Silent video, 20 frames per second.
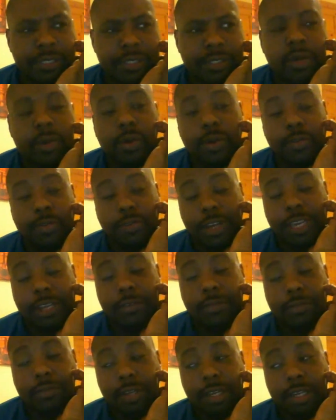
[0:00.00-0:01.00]
or
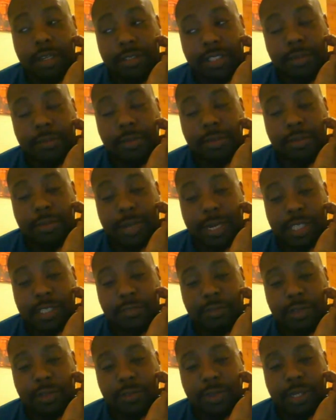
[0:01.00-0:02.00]
fighting Tim Witherspoon actually
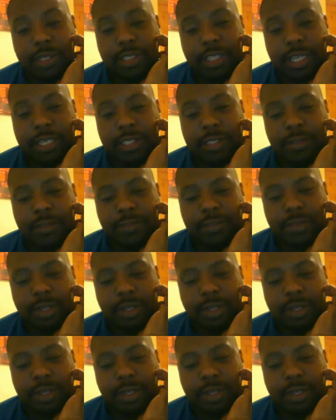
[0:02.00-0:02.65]
for the world title,